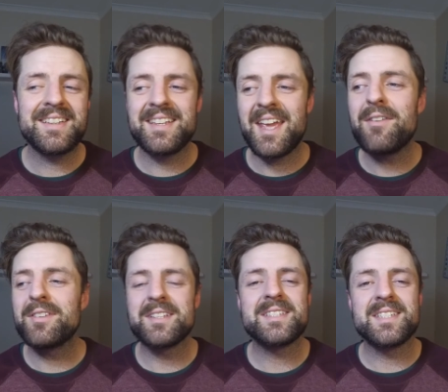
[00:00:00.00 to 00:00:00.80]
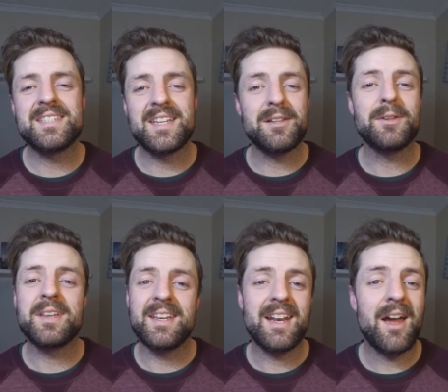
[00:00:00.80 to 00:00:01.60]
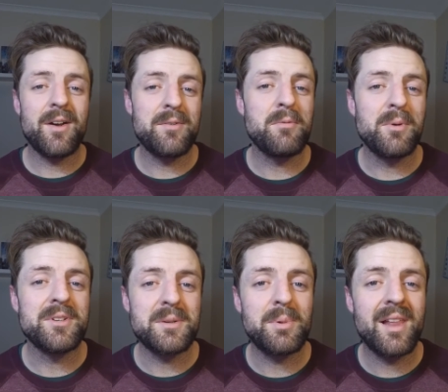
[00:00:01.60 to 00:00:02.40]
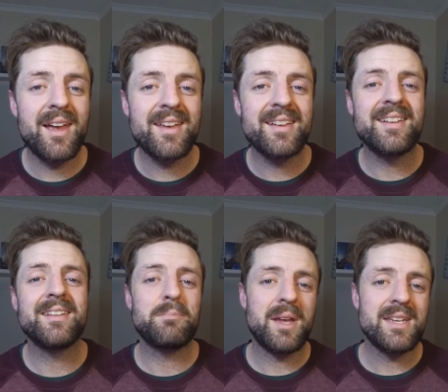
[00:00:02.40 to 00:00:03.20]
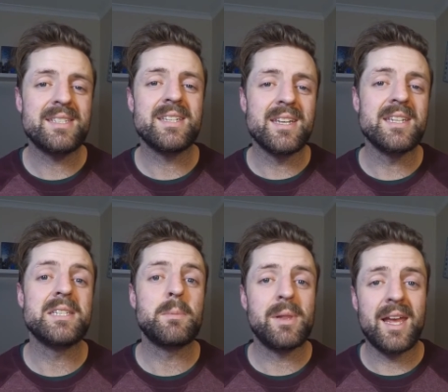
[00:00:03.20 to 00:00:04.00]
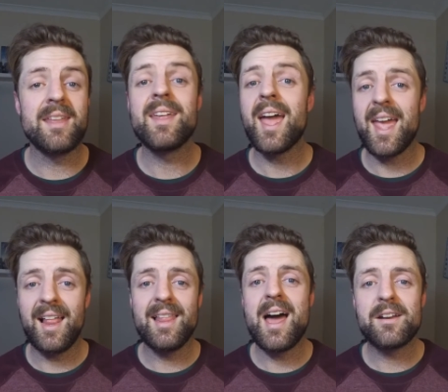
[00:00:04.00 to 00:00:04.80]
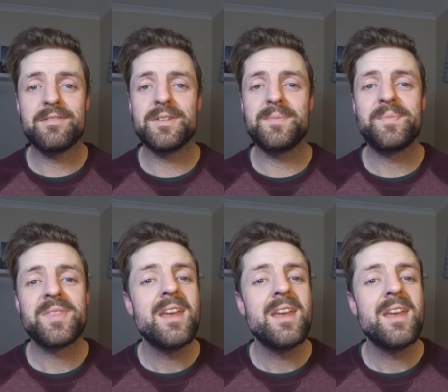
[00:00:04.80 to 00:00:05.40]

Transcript: the evidence is in looking at how MMOs are played. PCs play the hell out of them.